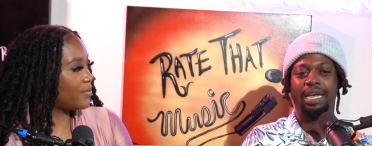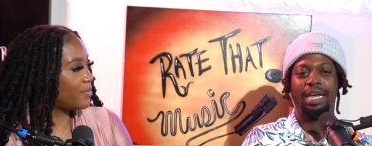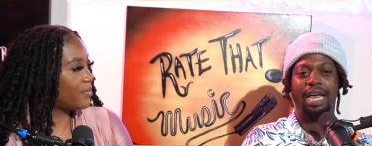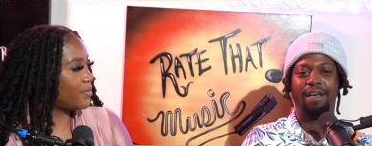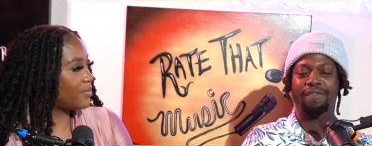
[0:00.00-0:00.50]

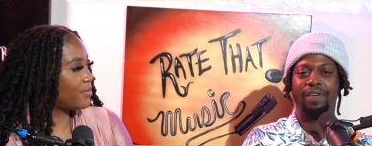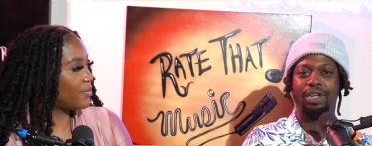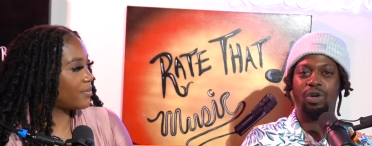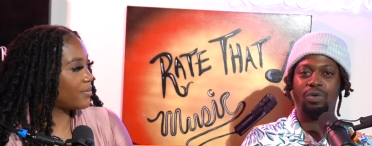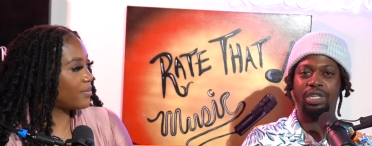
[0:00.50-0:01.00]
Speaker 1: F L
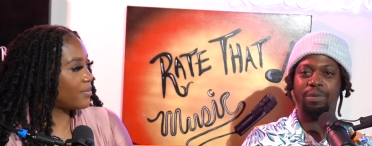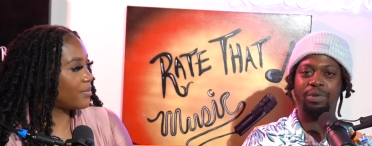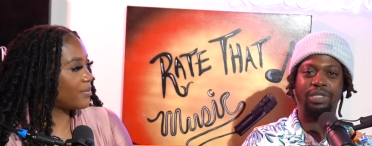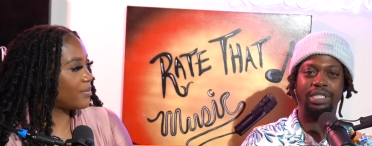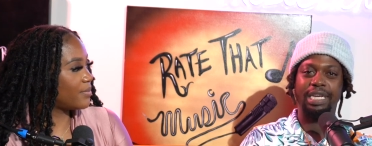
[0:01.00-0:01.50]
O W
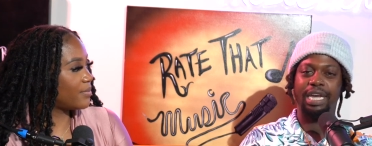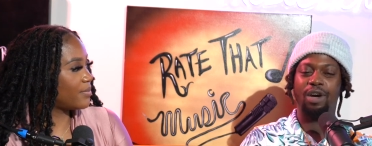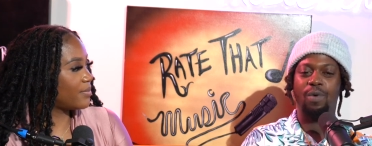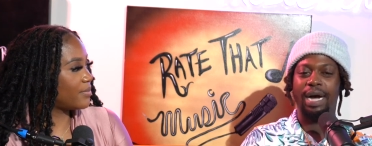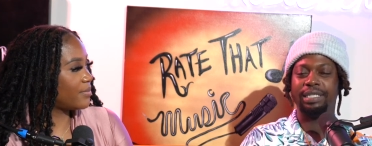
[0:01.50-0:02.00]
T L
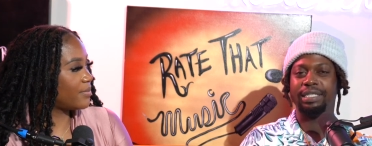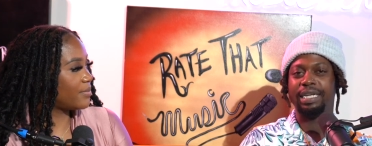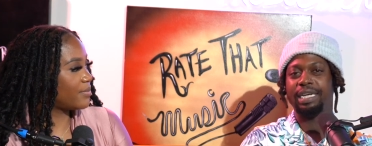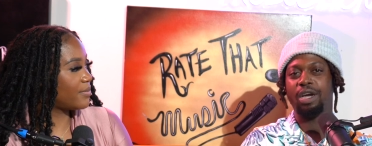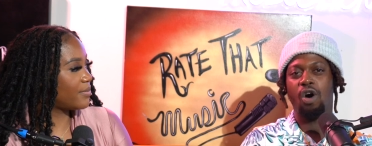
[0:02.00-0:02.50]
Y
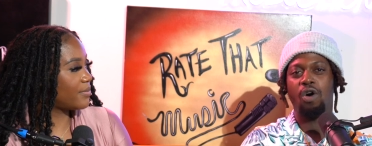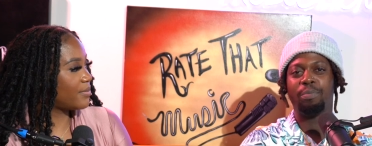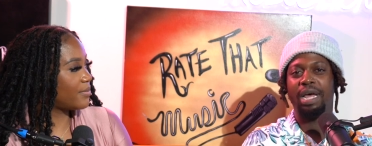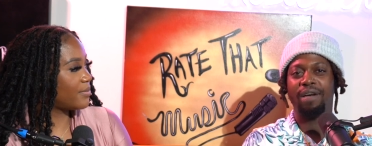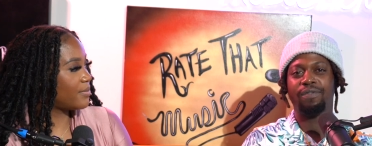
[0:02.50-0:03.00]
J, all
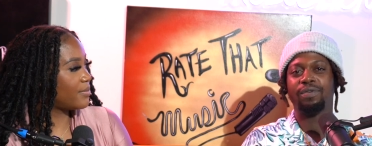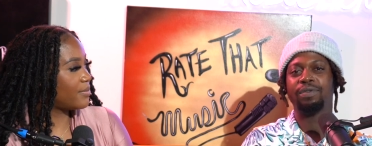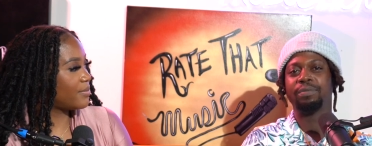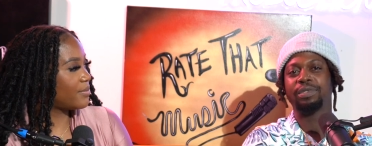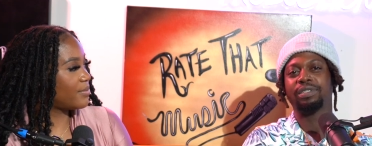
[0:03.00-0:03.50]

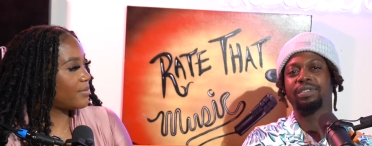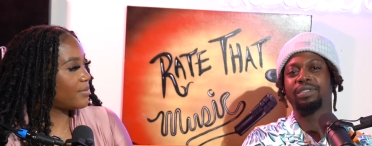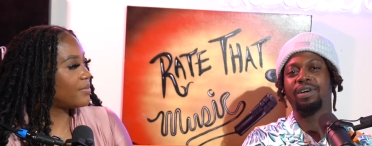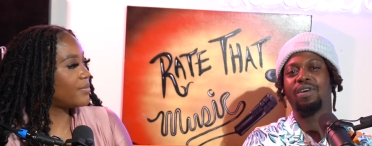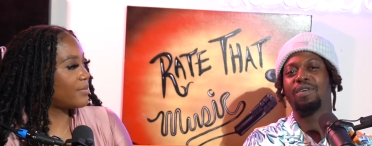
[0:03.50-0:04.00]
platforms,
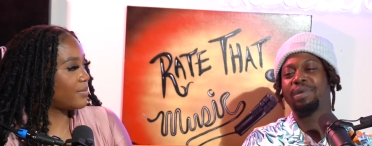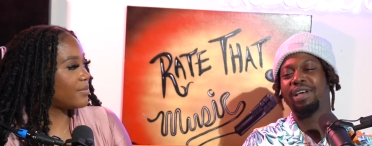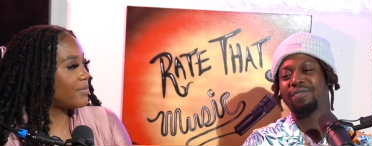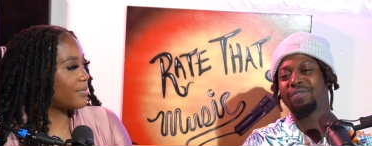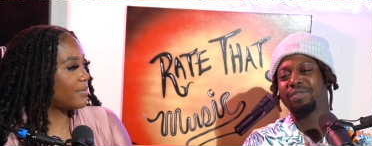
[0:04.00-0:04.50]
all
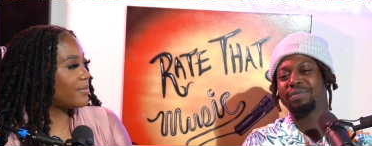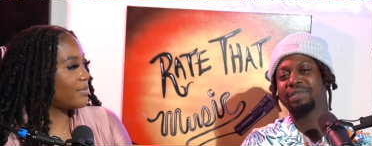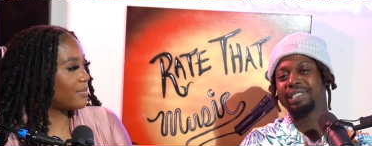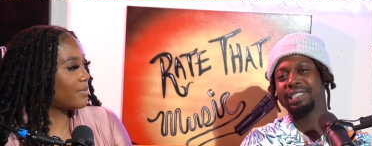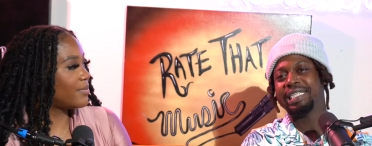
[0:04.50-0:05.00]
platforms.
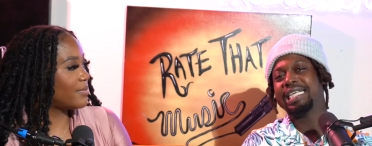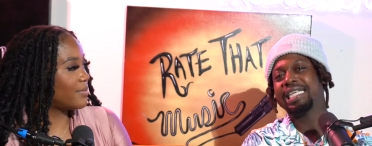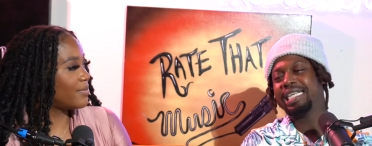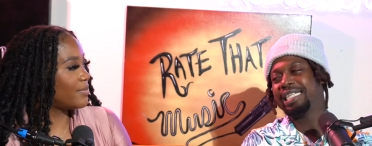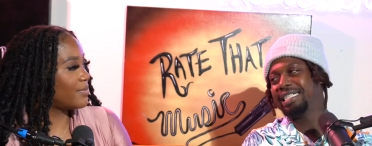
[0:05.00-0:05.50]
Yeet.
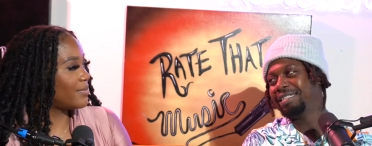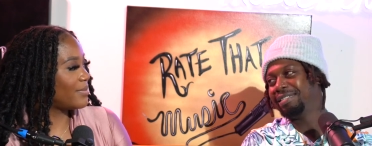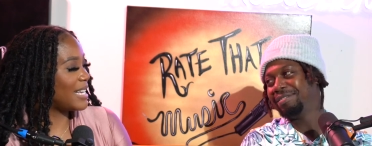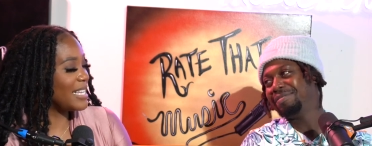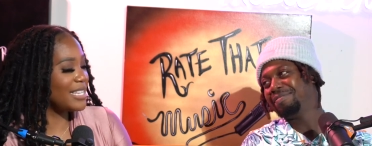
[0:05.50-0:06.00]

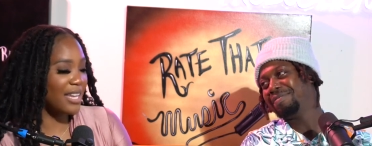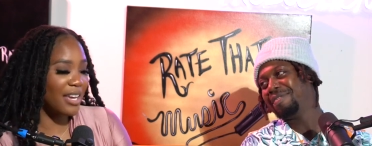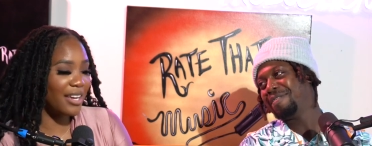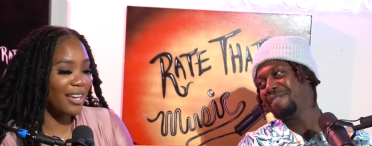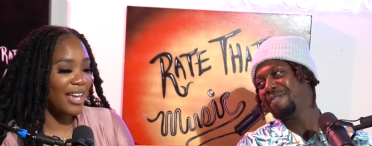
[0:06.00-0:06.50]
Speaker 2: Yeet.
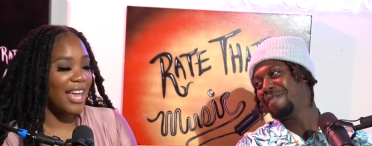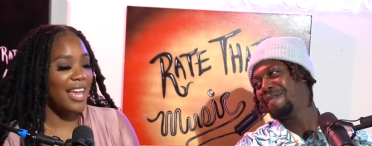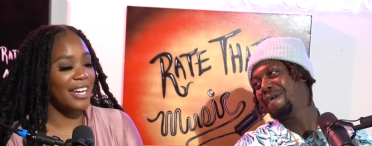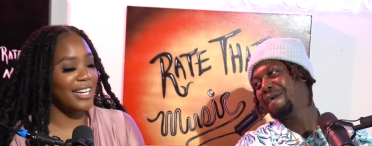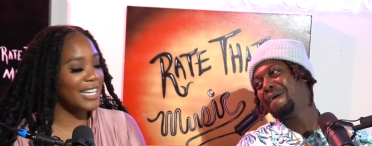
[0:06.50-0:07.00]
Yeah.
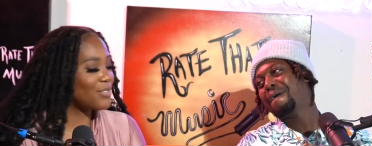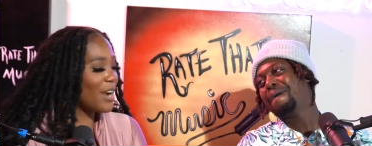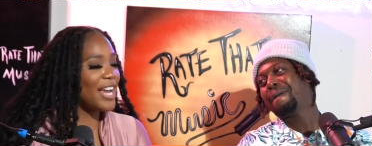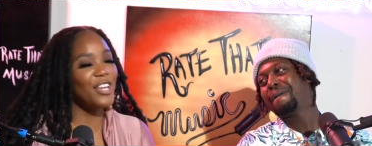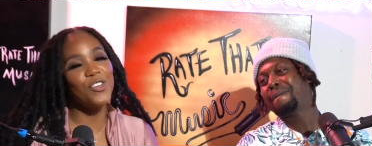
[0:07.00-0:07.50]
And that's
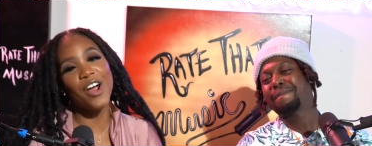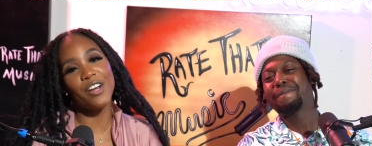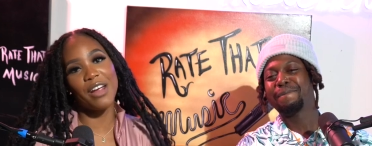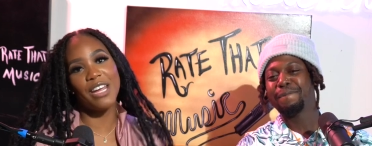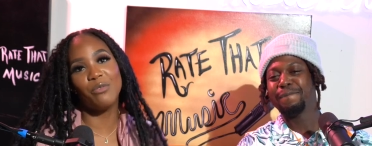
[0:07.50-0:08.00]
right. You heard it
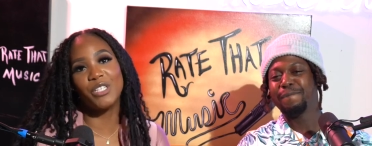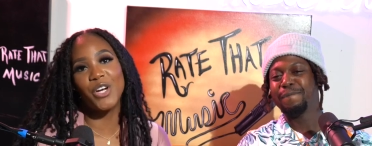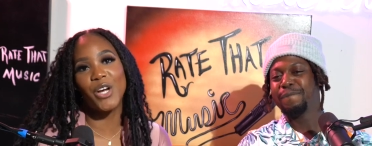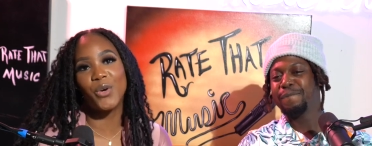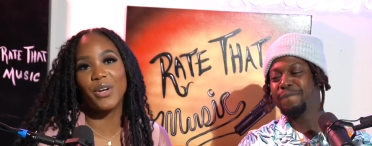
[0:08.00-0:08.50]
right here with your
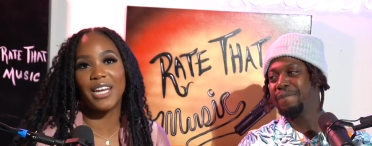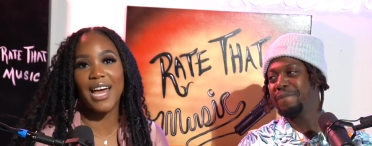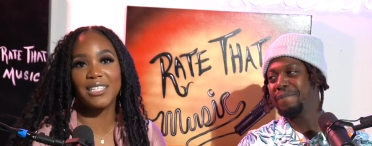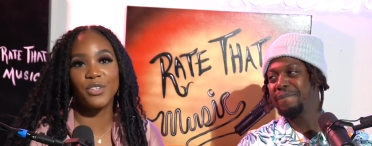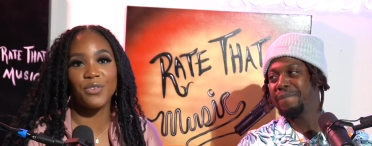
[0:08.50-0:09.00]
girl Quen
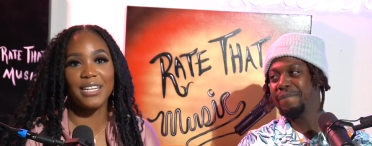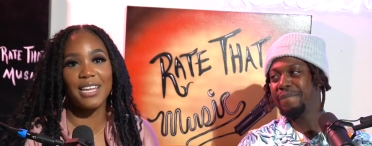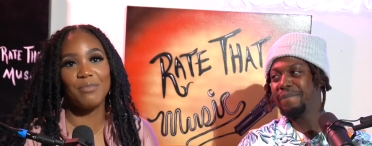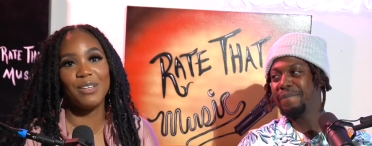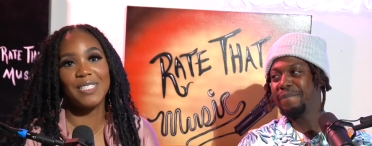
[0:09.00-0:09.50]
Elijah. Rate that
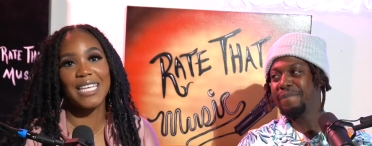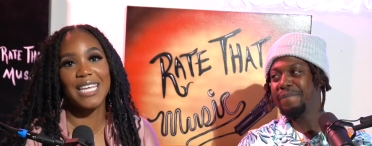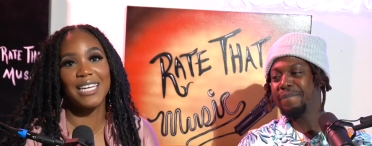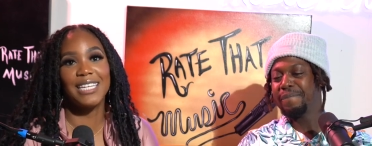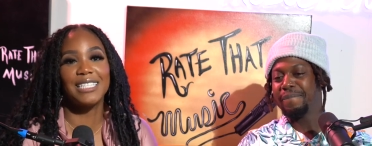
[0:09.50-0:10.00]
music.
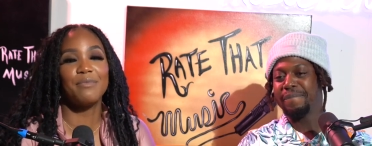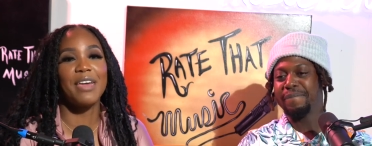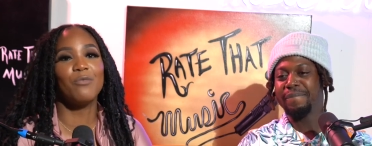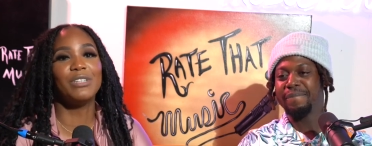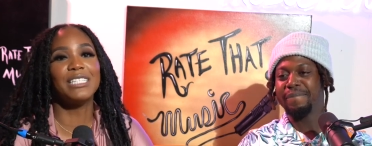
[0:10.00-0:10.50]
And listen,
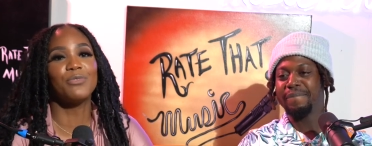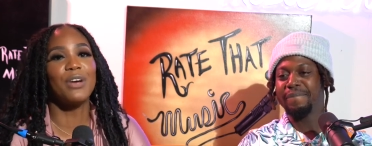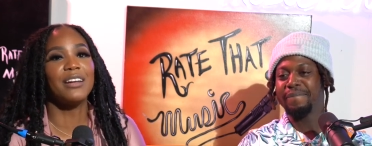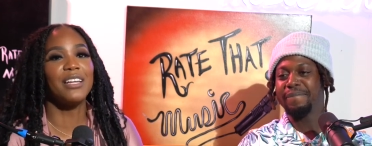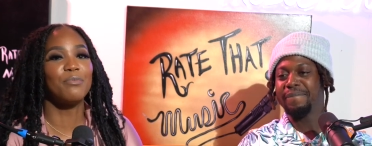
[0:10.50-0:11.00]
man, we just
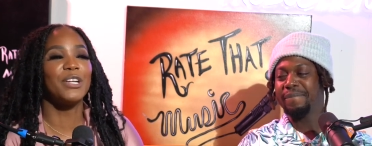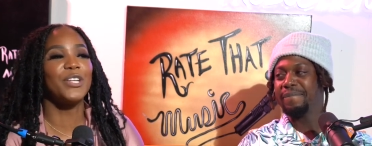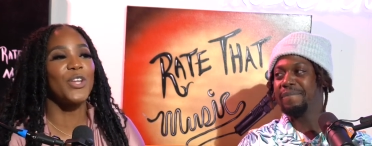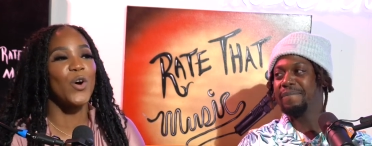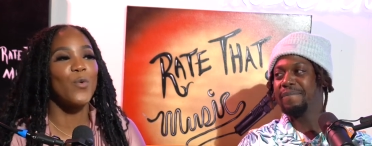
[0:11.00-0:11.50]
wrapped up a dope